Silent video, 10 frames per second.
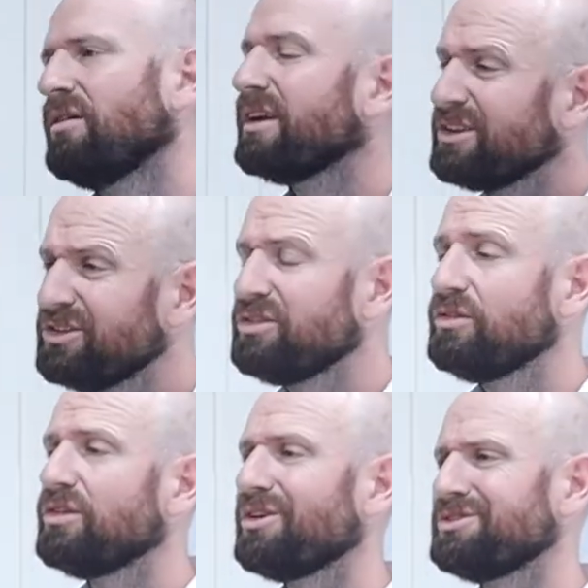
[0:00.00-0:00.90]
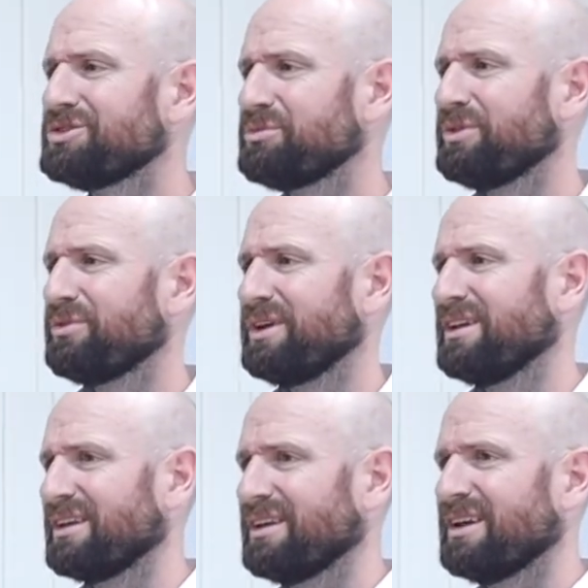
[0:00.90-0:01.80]
right? You know you should be
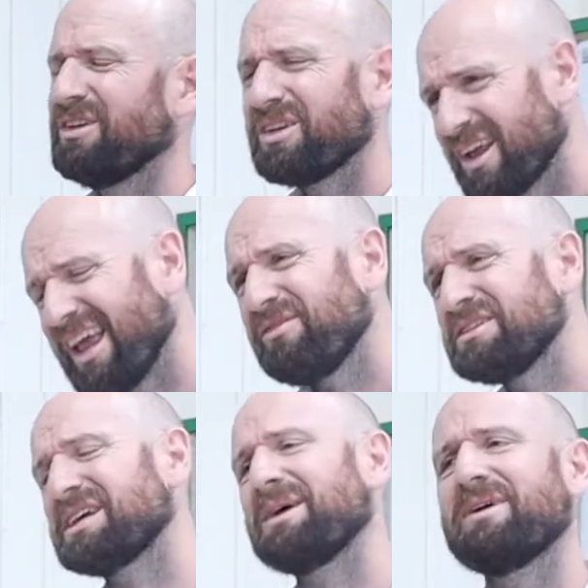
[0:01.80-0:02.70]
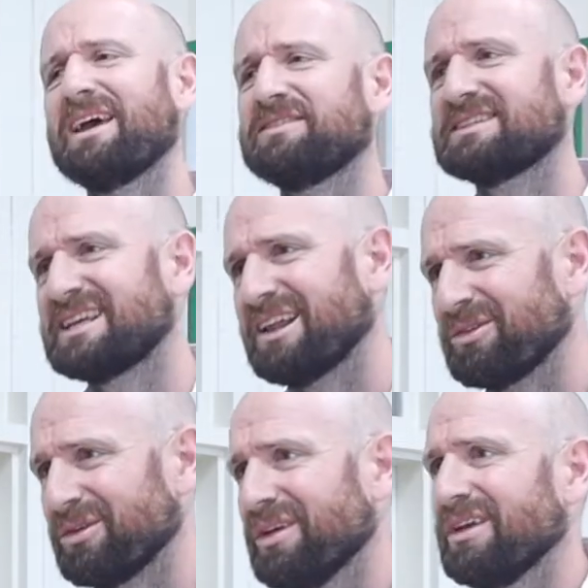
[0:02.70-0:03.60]
reading. Every time I have to tell you,